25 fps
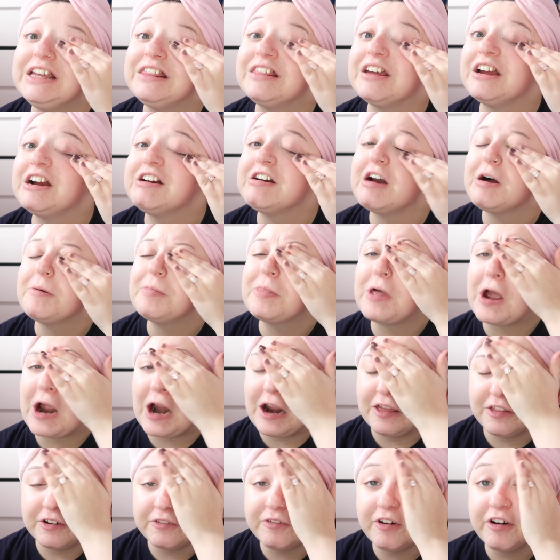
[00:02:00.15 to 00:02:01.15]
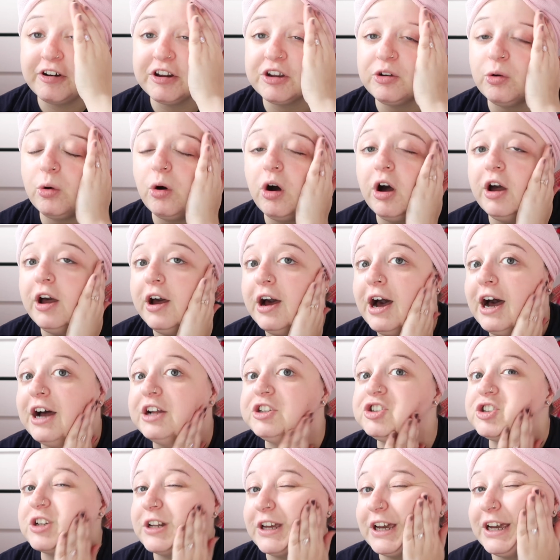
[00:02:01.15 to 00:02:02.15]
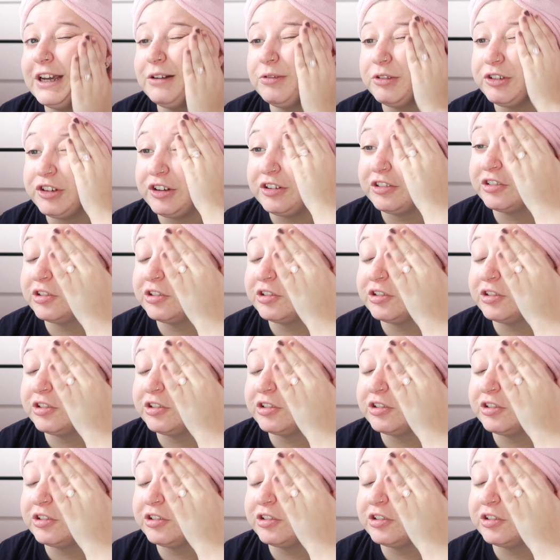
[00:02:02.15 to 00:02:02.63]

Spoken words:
They're up there. They're very quiet actually, which is